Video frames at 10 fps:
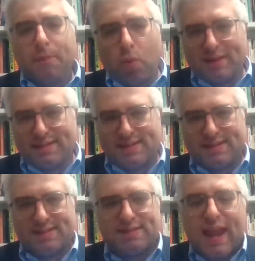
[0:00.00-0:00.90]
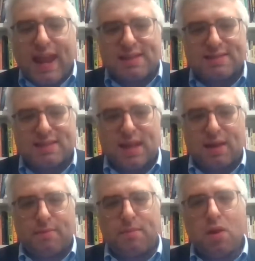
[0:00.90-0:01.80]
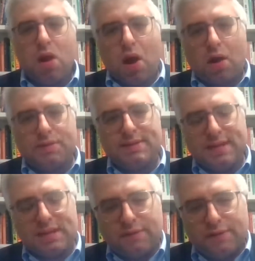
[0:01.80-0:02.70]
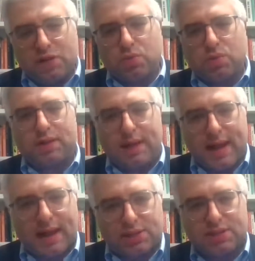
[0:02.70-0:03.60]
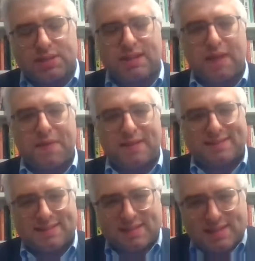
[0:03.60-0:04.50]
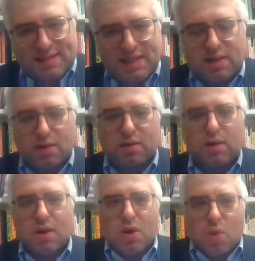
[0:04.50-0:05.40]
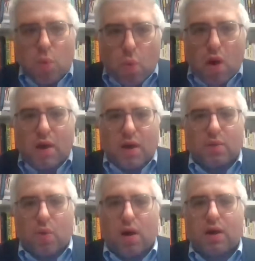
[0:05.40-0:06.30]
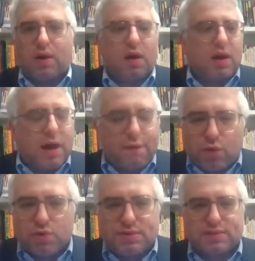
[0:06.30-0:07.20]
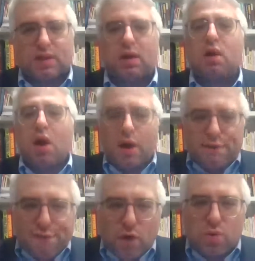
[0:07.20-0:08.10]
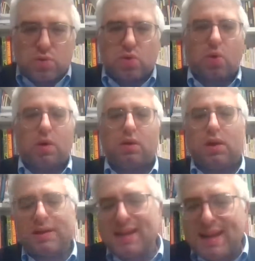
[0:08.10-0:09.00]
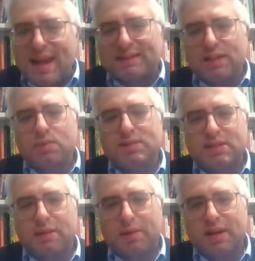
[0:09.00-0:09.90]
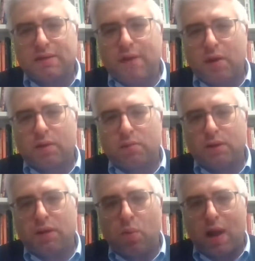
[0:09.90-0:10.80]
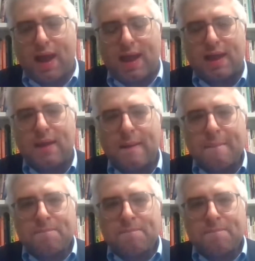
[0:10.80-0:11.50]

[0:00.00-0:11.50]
But what sustains them are these individual connections and that sincere one-on-one, a chavrusa, a phone call, a connecting with somebody in a very real way